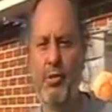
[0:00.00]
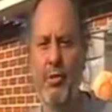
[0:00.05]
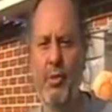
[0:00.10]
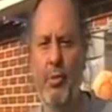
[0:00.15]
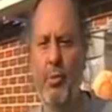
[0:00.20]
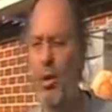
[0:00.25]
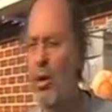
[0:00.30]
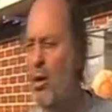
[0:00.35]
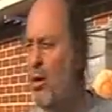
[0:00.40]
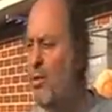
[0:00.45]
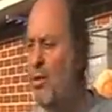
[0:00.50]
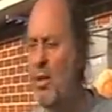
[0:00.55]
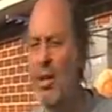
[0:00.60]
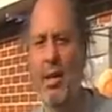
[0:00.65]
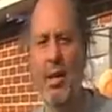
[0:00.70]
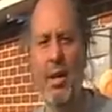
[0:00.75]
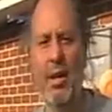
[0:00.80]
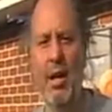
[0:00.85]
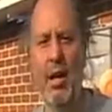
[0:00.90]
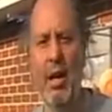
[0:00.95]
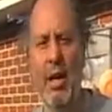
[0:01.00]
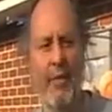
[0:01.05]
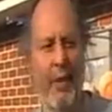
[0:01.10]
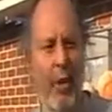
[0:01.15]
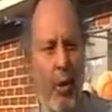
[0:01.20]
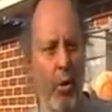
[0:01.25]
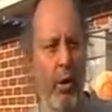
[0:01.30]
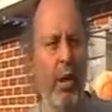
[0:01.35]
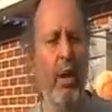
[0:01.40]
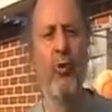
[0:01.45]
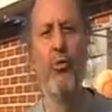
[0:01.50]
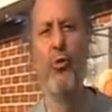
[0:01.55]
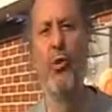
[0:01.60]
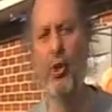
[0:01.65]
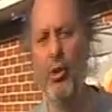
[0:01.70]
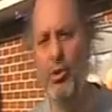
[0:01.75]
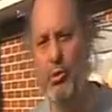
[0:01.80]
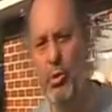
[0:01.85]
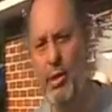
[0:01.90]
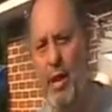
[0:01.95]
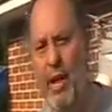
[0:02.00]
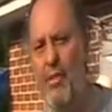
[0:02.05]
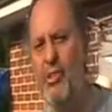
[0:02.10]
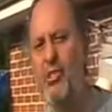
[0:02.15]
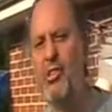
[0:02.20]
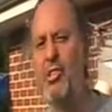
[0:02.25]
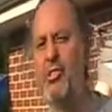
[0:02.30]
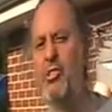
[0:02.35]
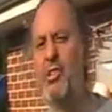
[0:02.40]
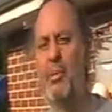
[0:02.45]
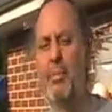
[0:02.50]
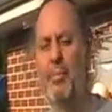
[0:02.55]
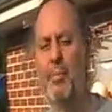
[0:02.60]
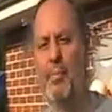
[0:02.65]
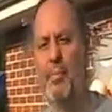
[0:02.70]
in the world if they're all going to fall into another system.